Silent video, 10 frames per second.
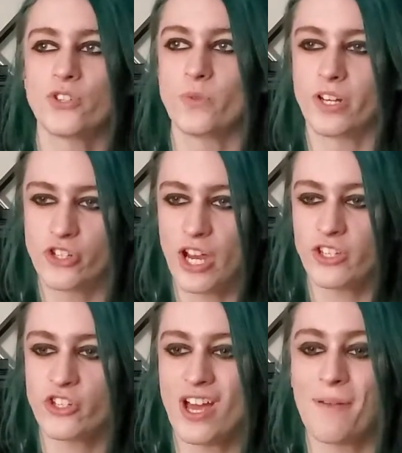do a
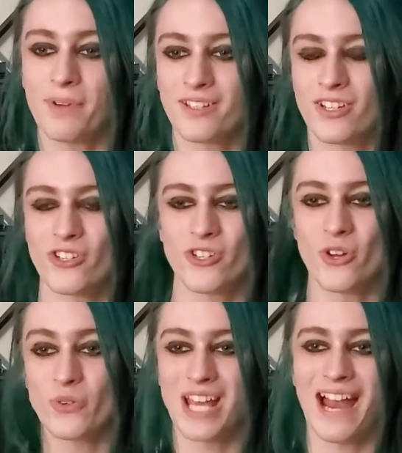jet shot because you
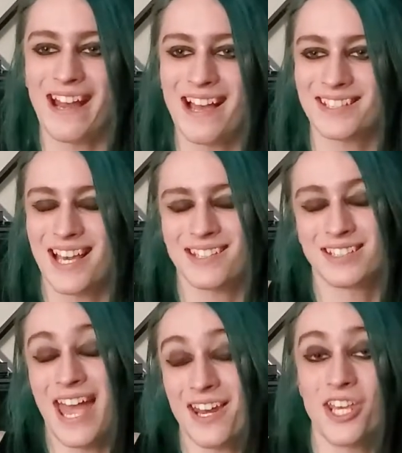know Titus has
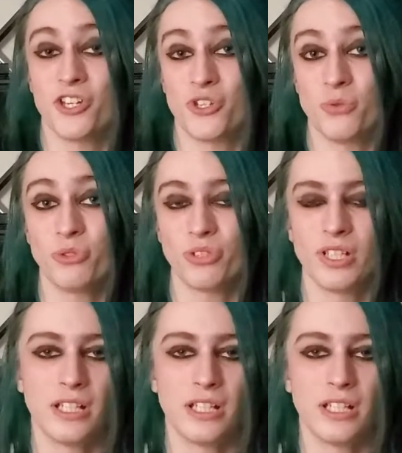daddy issues.